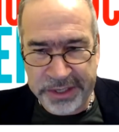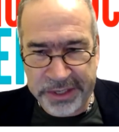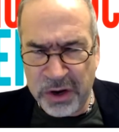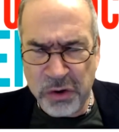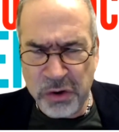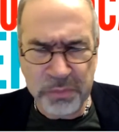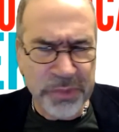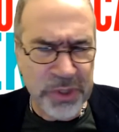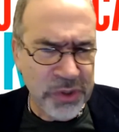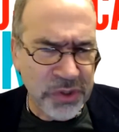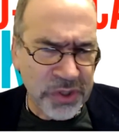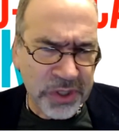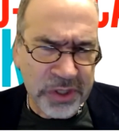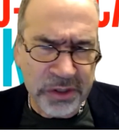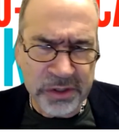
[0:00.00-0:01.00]
old
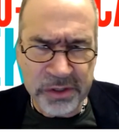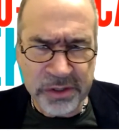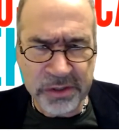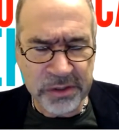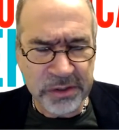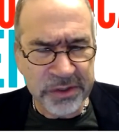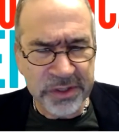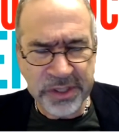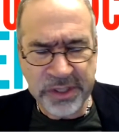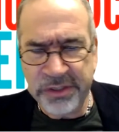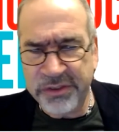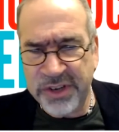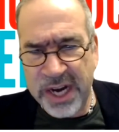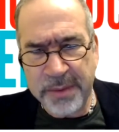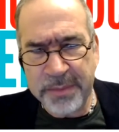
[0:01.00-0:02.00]
musicals and
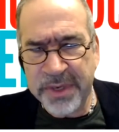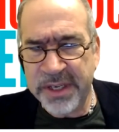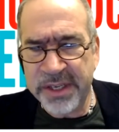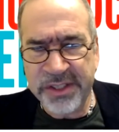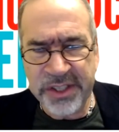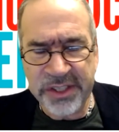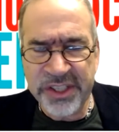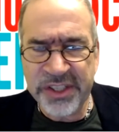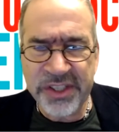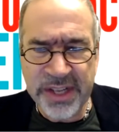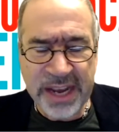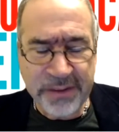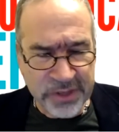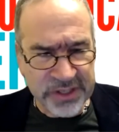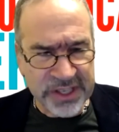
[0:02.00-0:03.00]
dramas. And just they
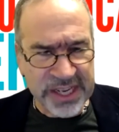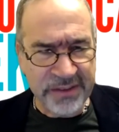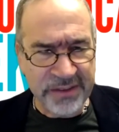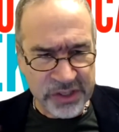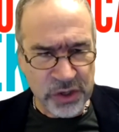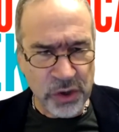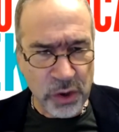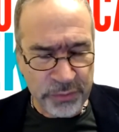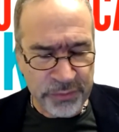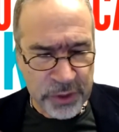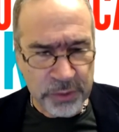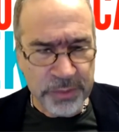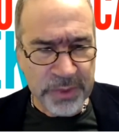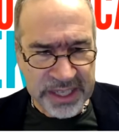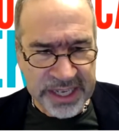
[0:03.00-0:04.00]
have this whole
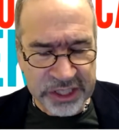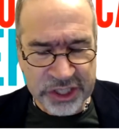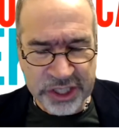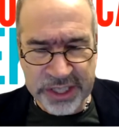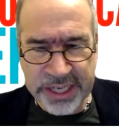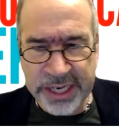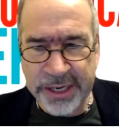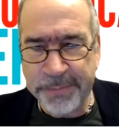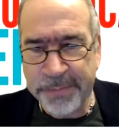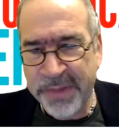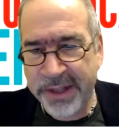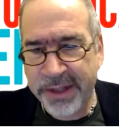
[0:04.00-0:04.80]
film collection there.